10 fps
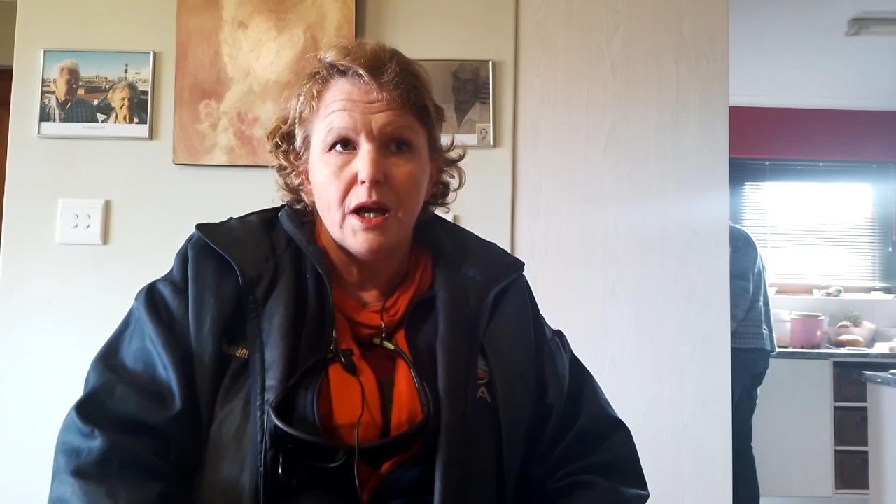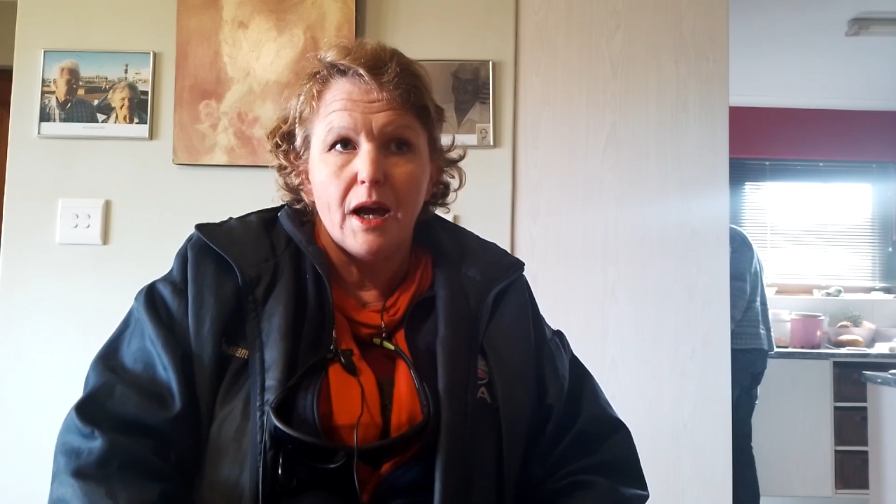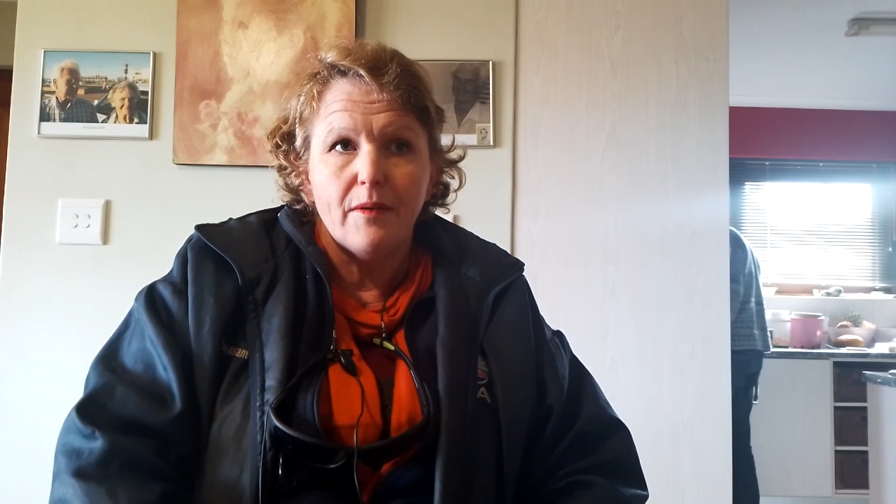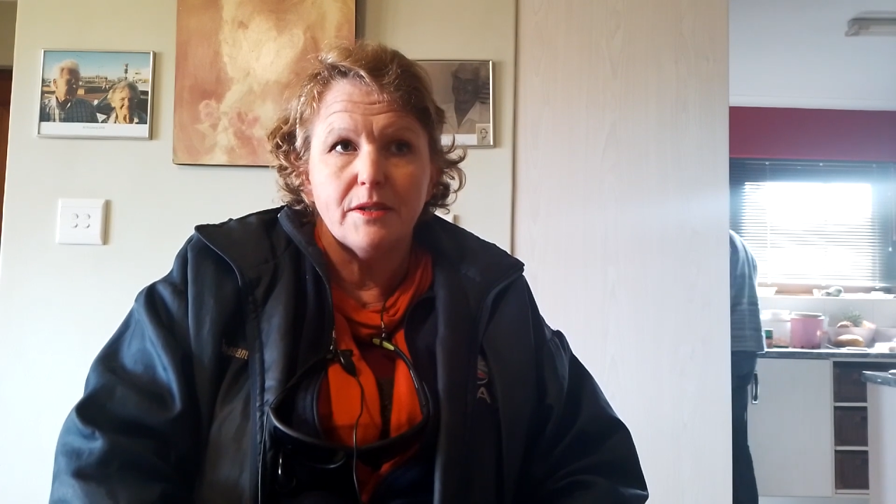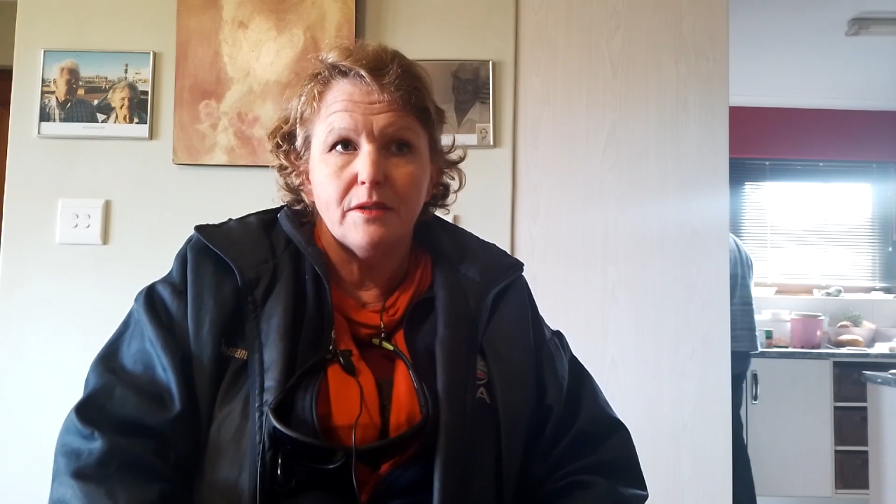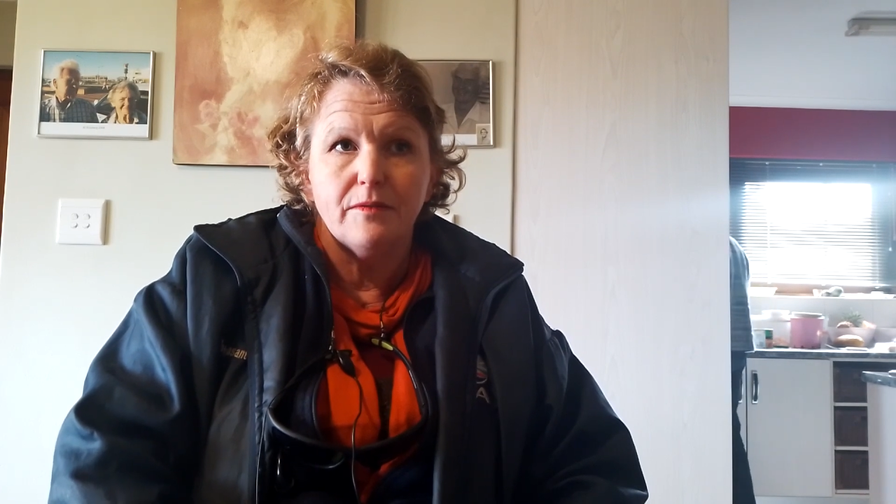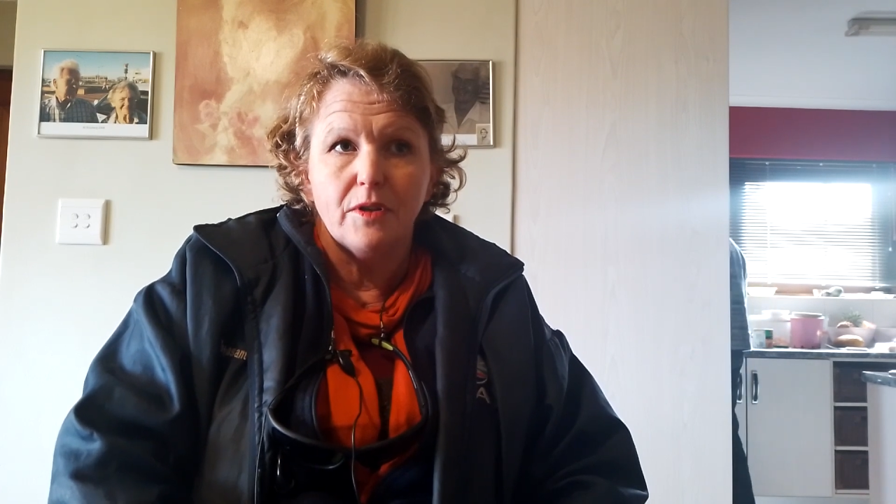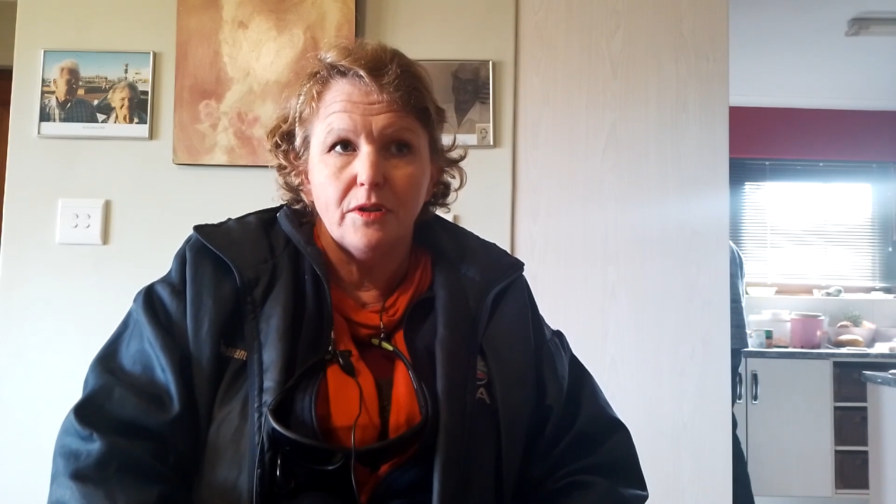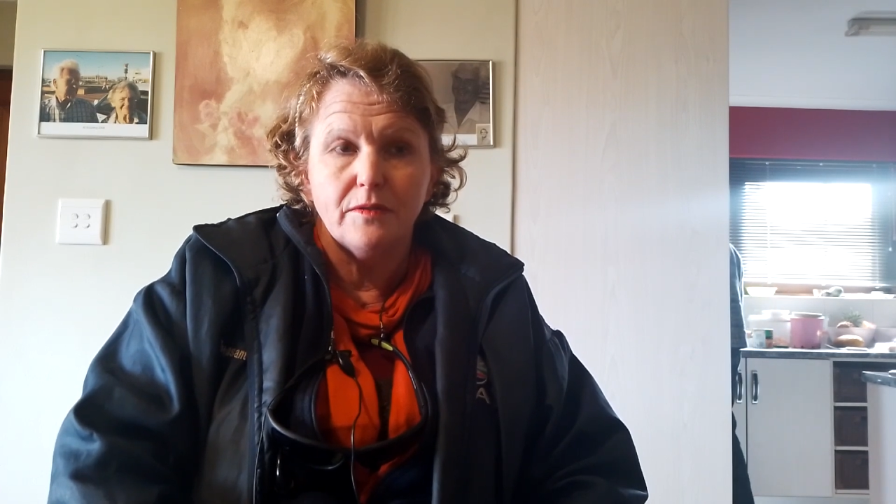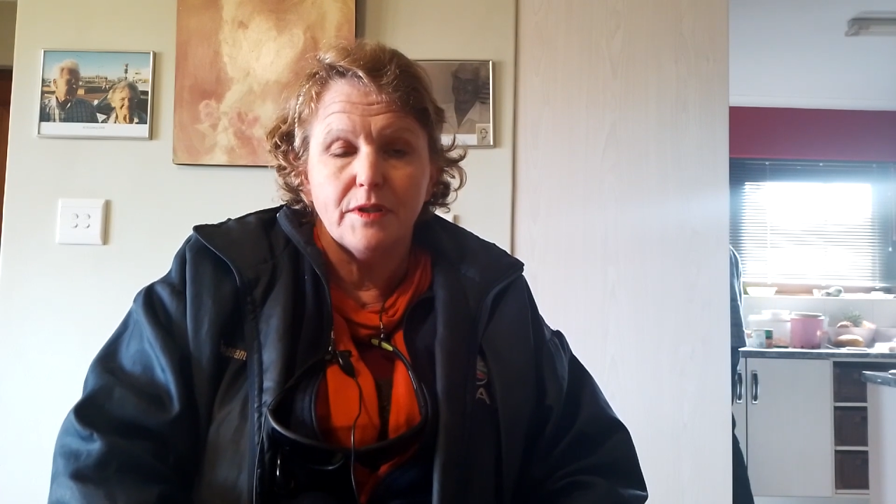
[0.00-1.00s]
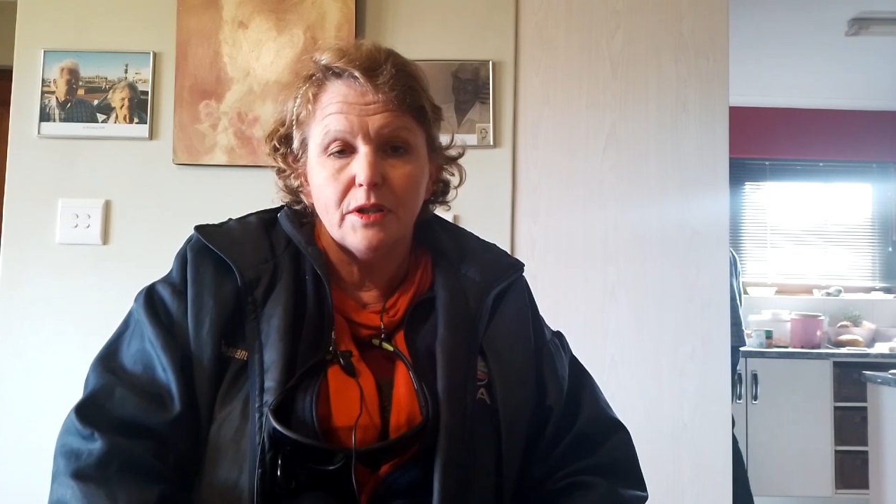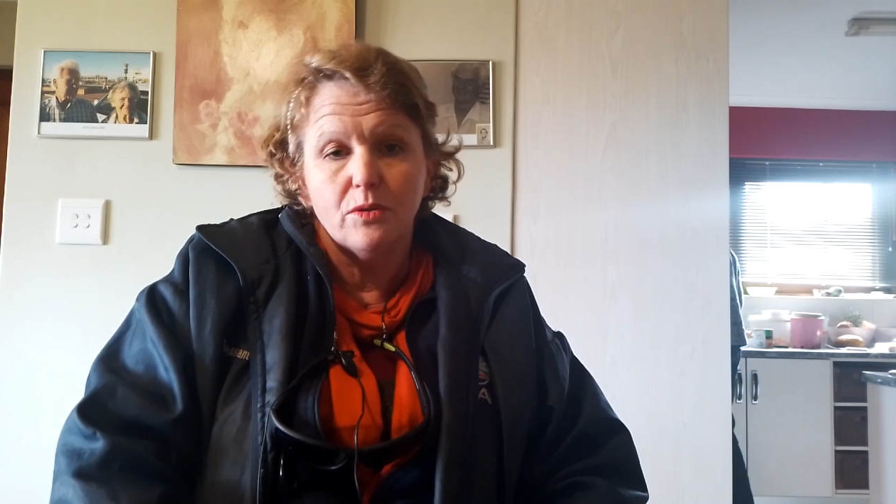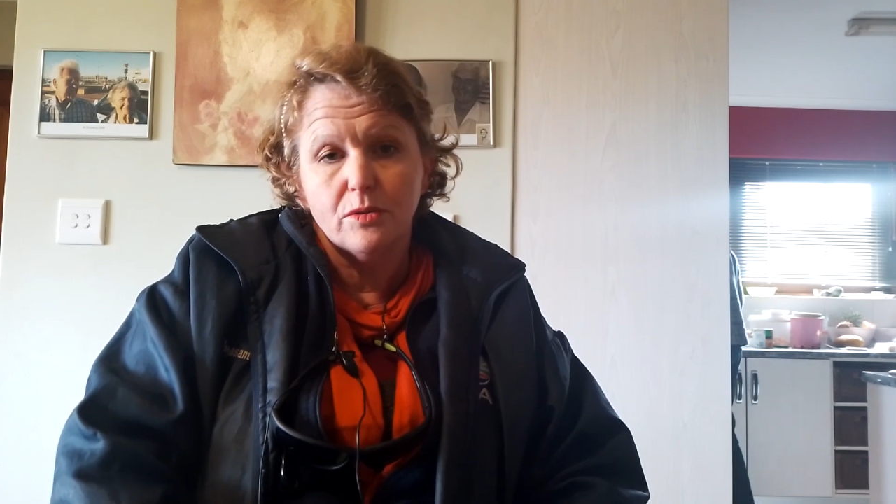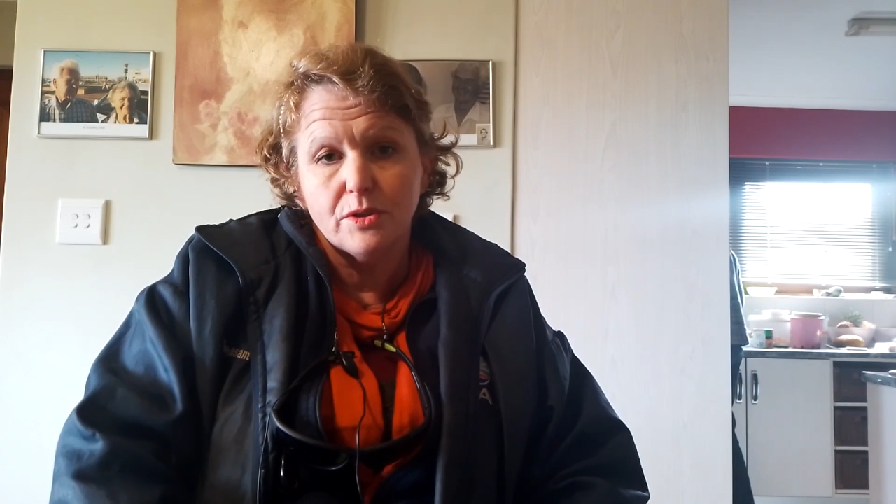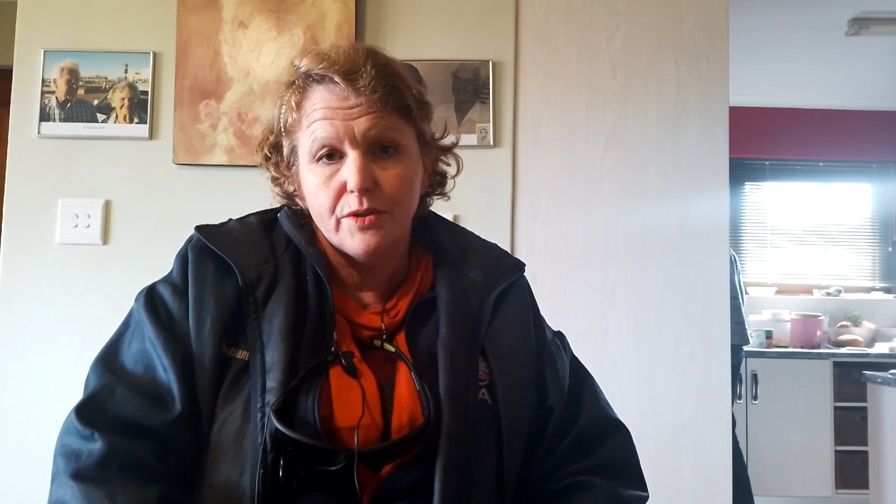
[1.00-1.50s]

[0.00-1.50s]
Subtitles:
I was involved in a horse